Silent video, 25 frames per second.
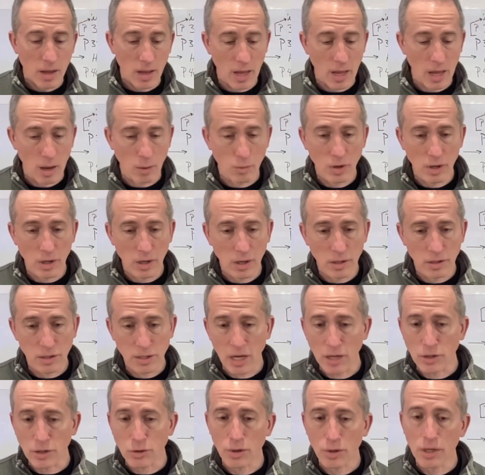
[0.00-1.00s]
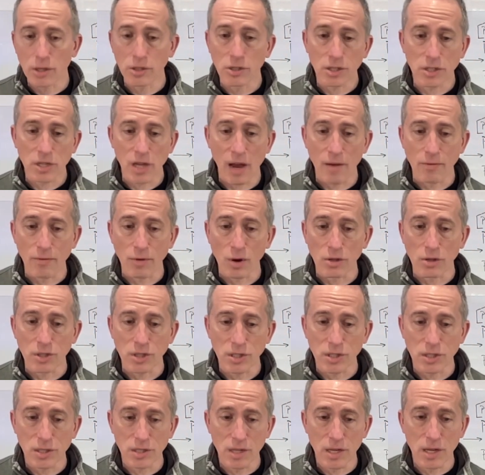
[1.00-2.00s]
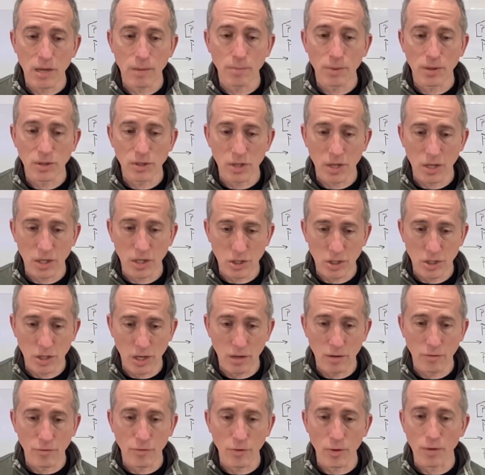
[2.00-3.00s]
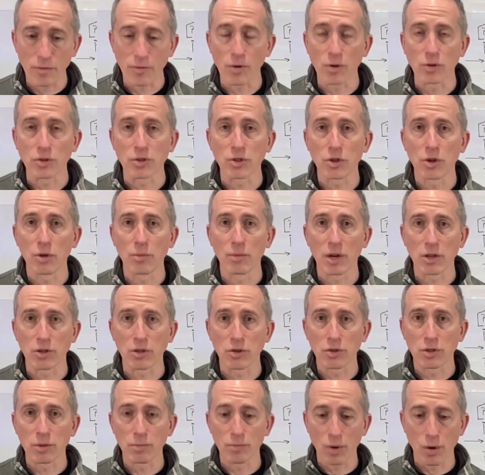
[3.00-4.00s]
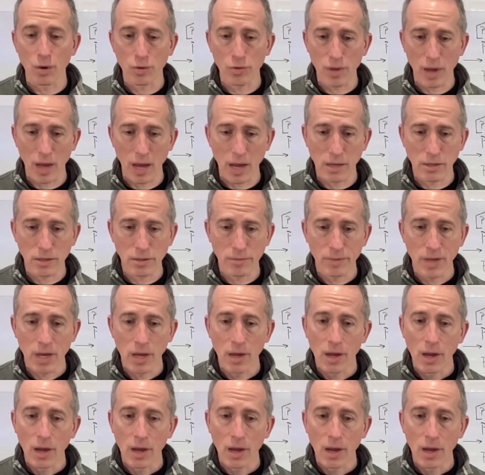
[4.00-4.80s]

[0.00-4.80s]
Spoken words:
And we essentially just have our C position for the first 2 measures in both hands.